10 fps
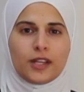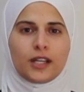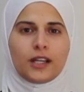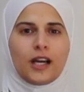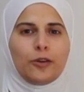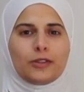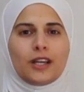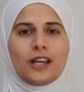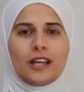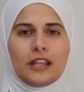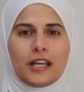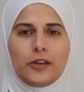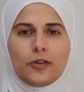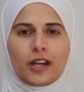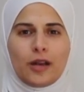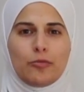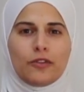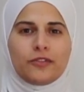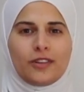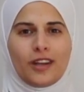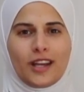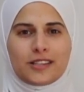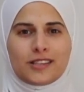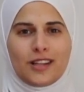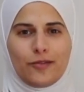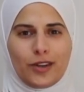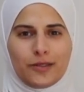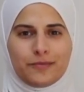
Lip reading: the ground, then you can move to the next level.